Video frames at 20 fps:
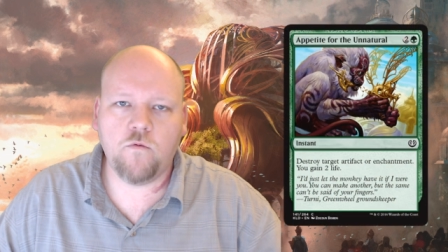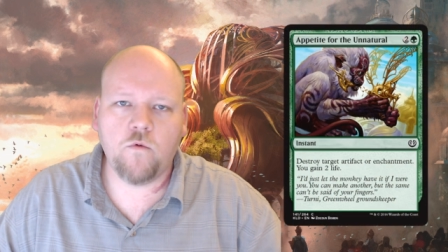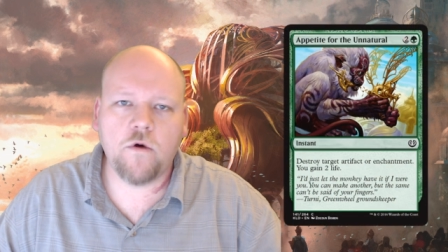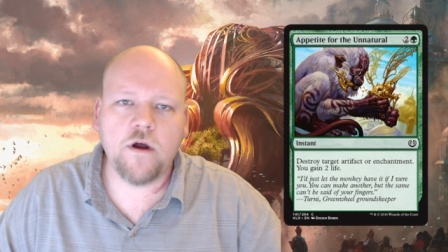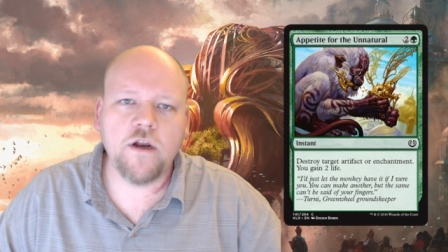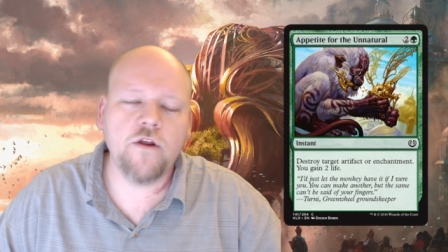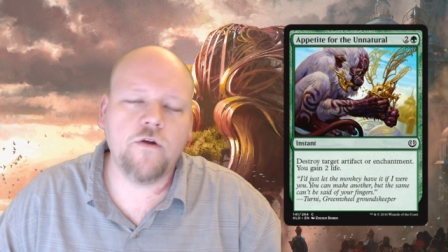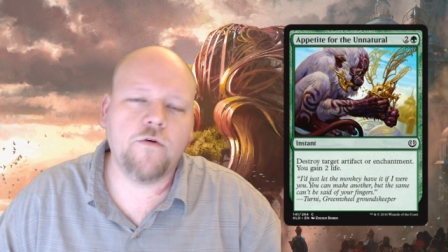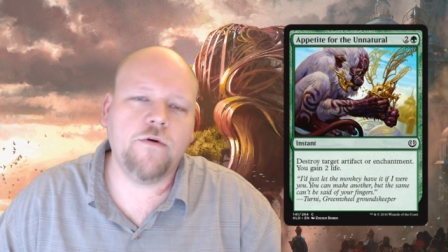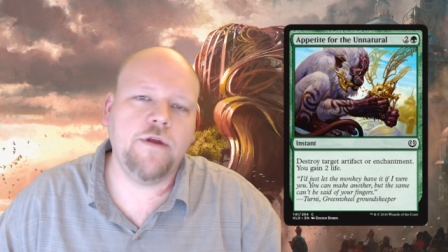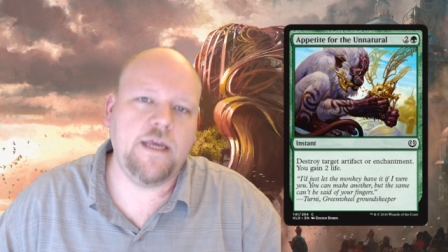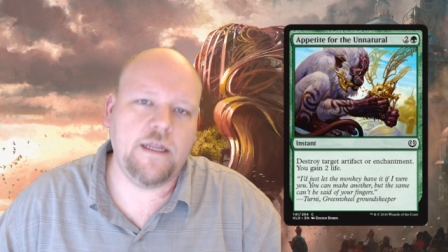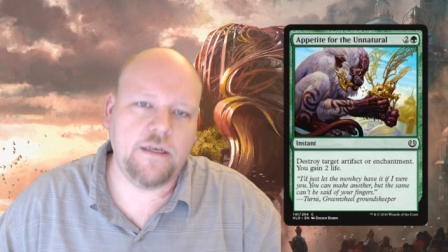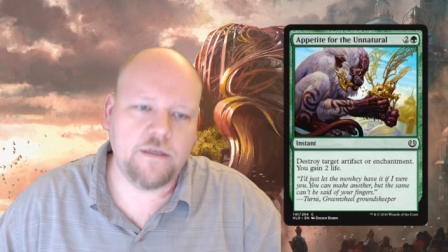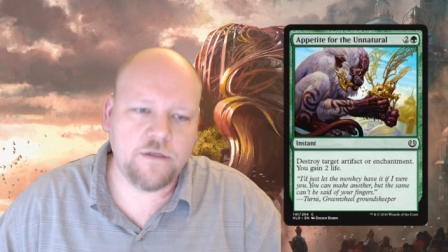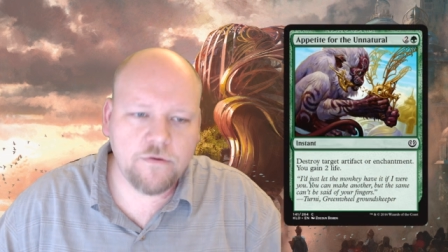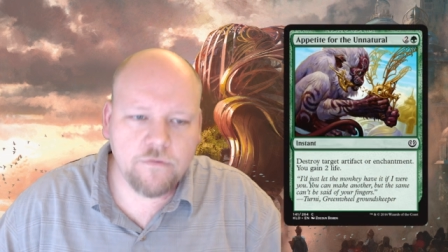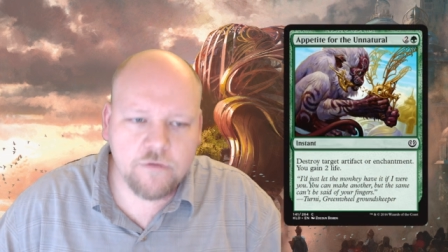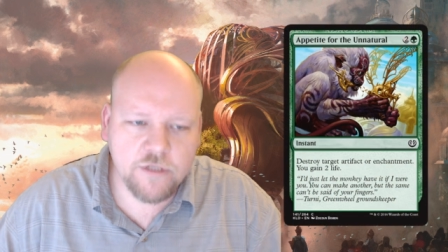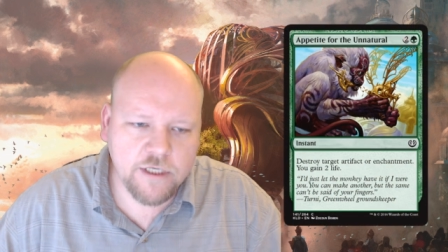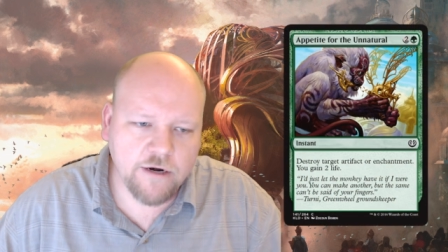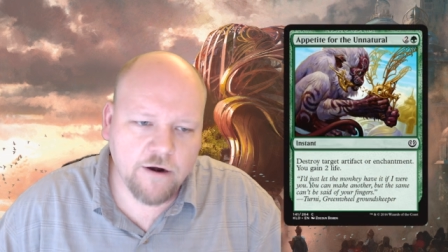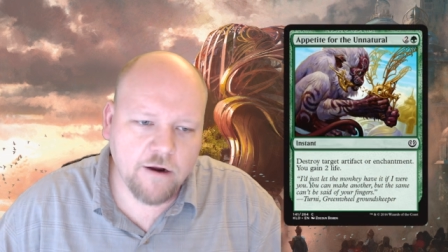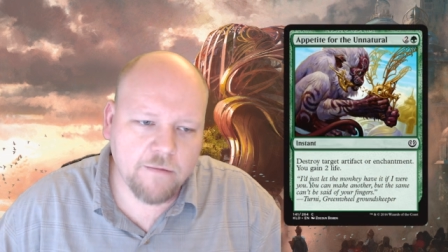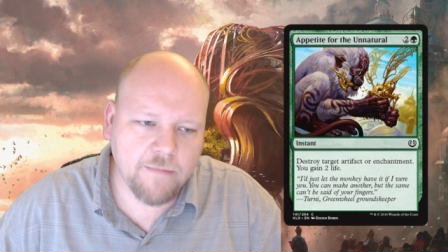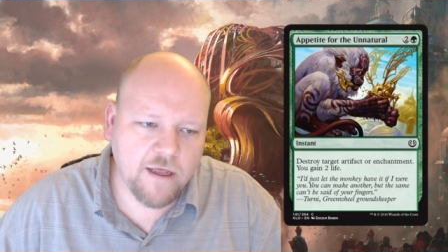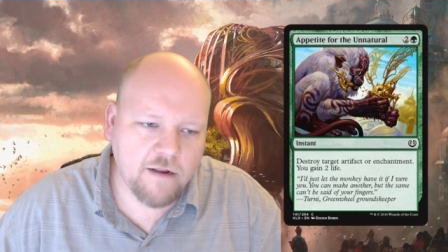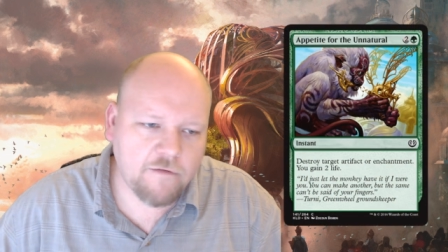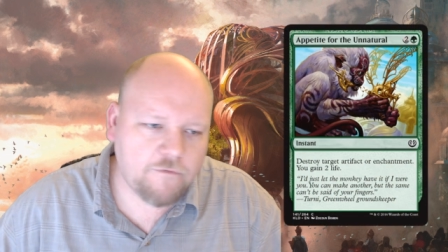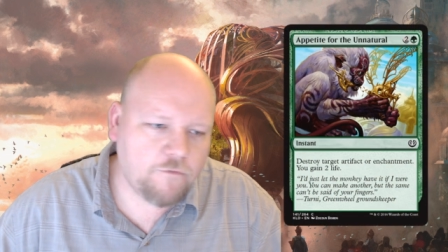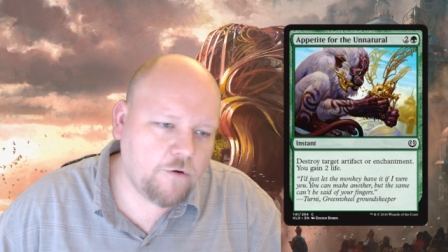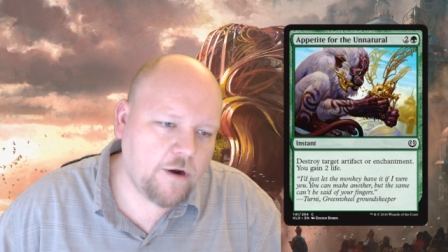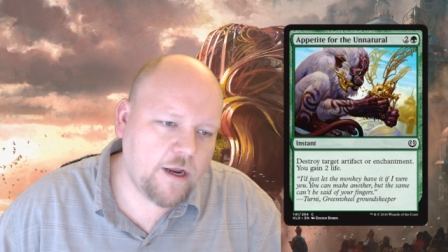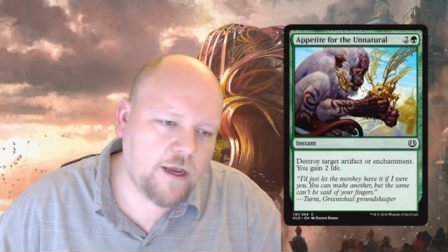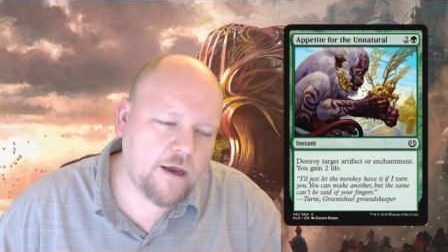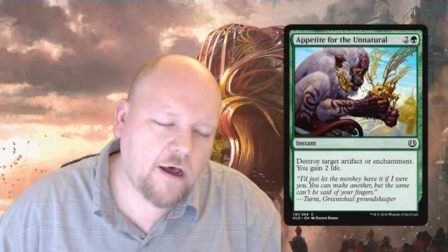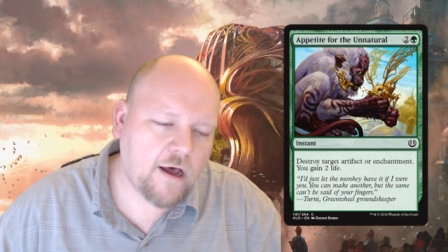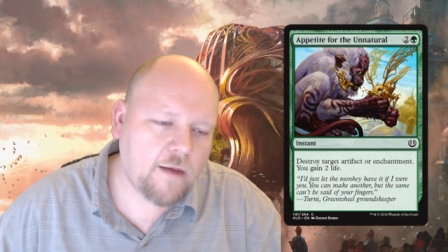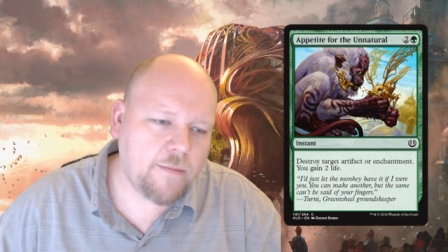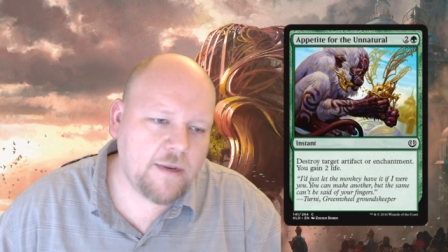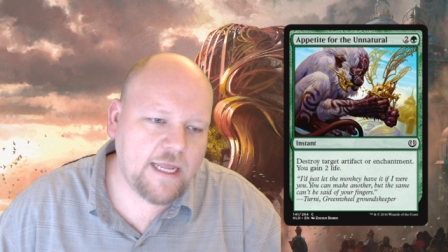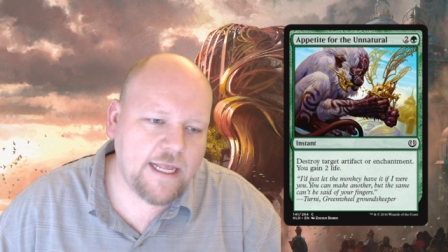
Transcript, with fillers: One green, two generic mana for a common